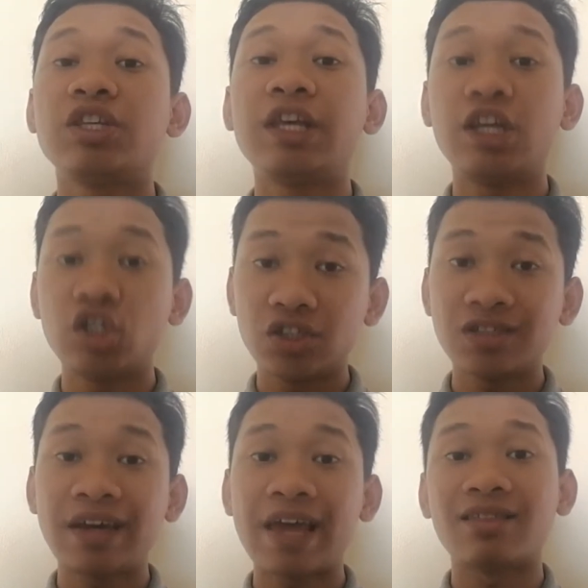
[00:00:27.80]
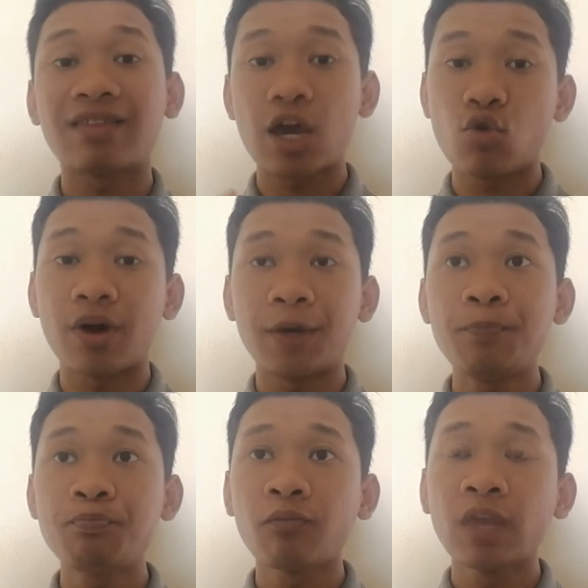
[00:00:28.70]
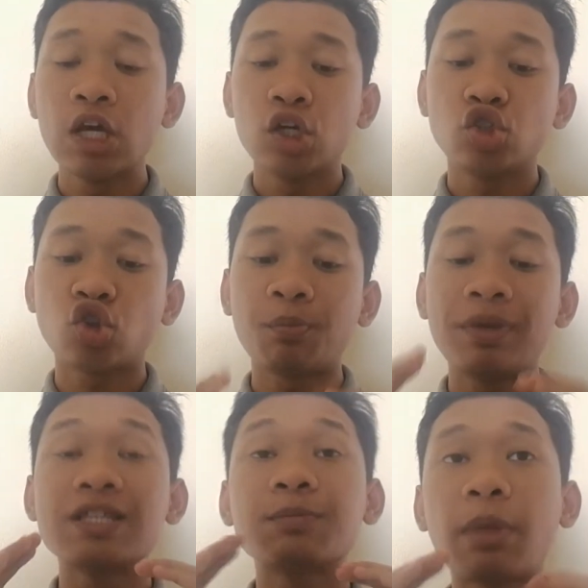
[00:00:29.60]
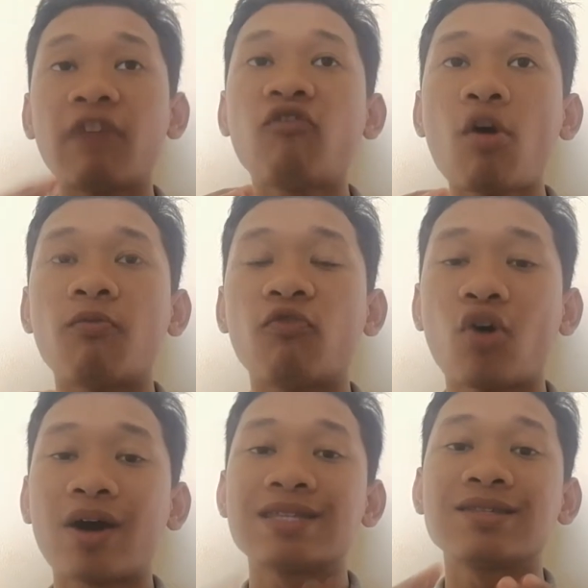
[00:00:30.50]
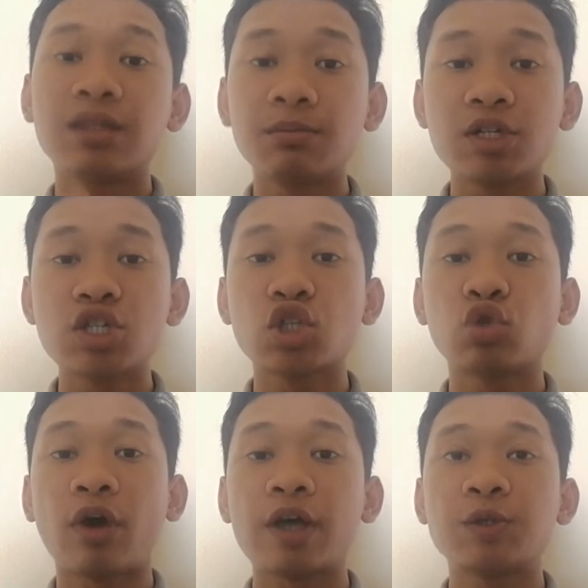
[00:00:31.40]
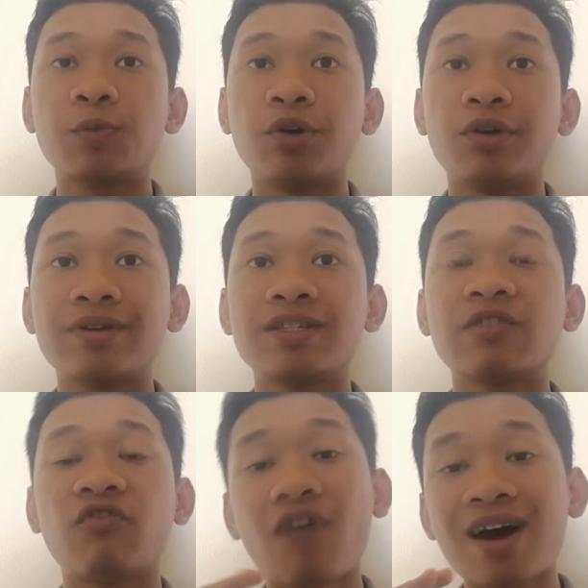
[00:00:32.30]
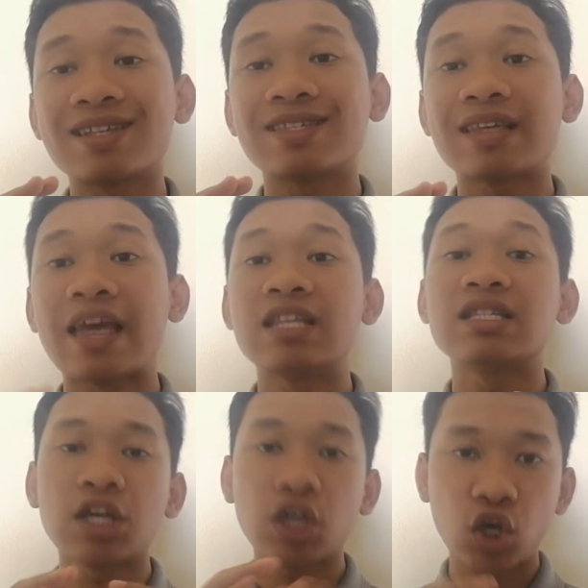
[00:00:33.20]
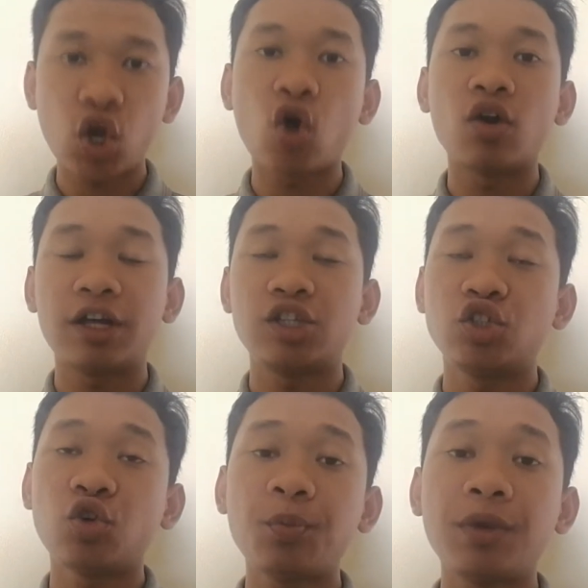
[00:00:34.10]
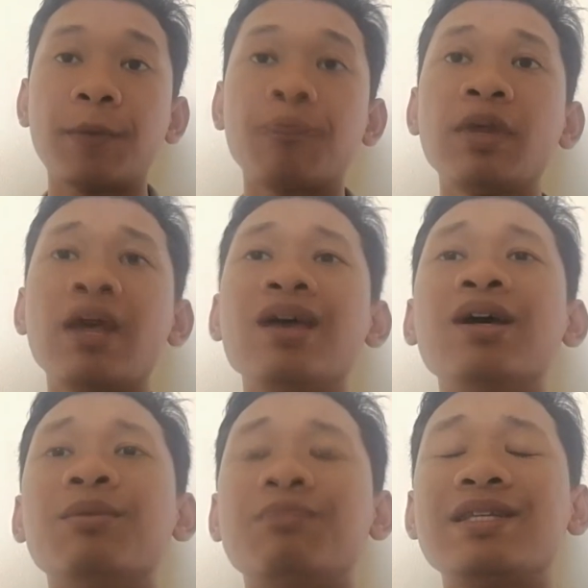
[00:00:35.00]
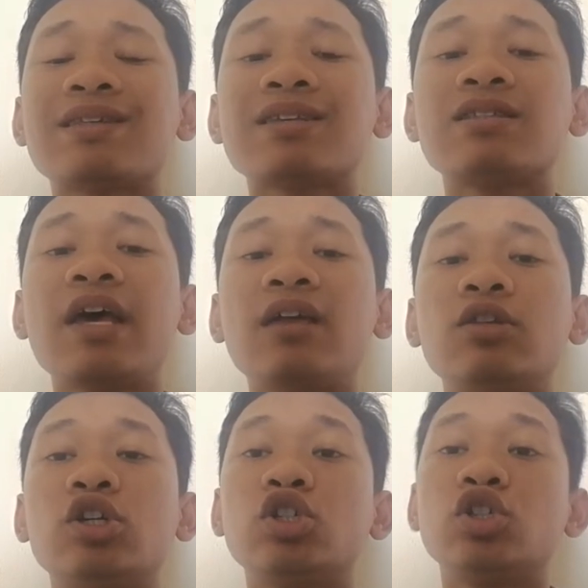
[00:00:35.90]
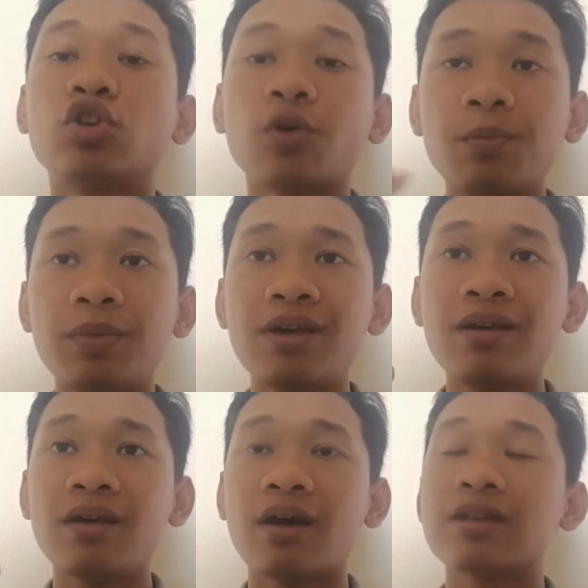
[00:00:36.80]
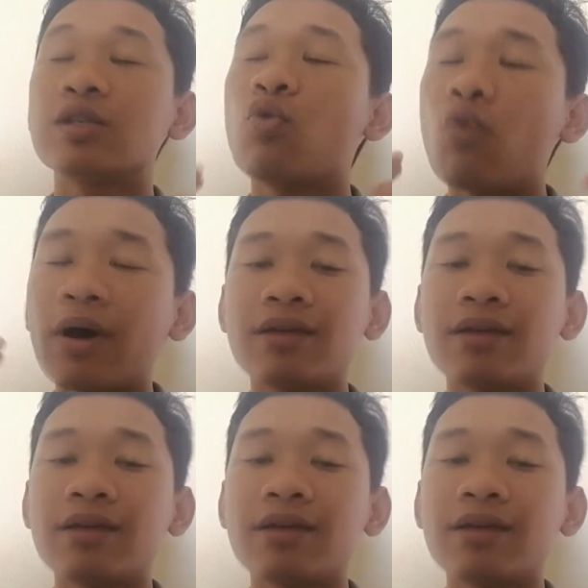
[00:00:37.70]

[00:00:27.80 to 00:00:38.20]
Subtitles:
Asia and Taiwan, Shoppe is a platform for customers to experience fast and secure online shopping. Besides that, Shoppe has a wide